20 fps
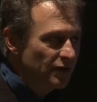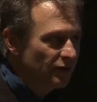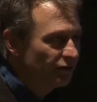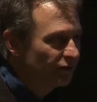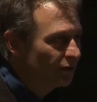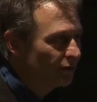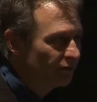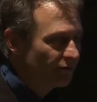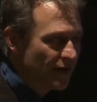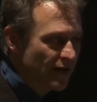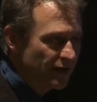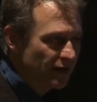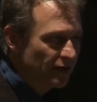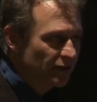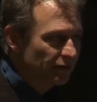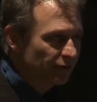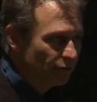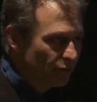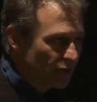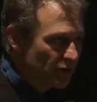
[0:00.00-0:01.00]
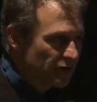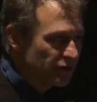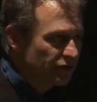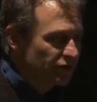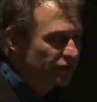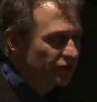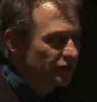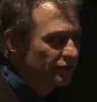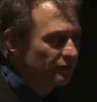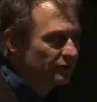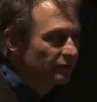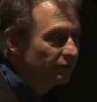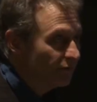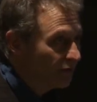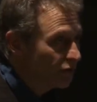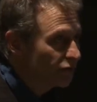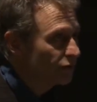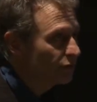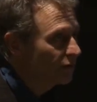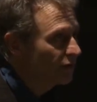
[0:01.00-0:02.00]
He's still finding his voice,
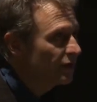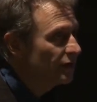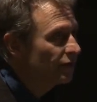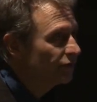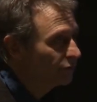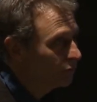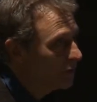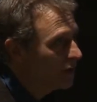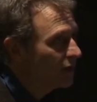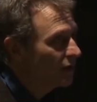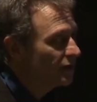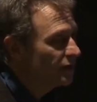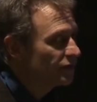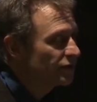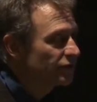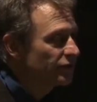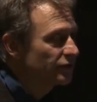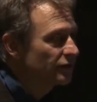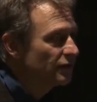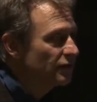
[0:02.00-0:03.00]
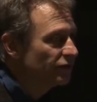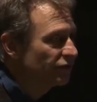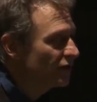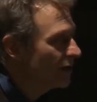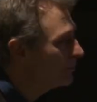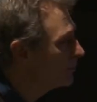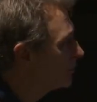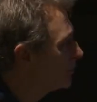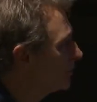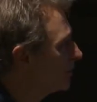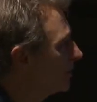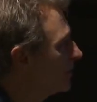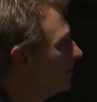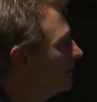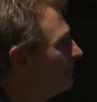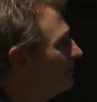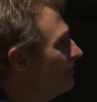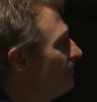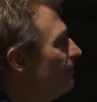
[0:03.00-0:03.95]
visually as well as conceptually.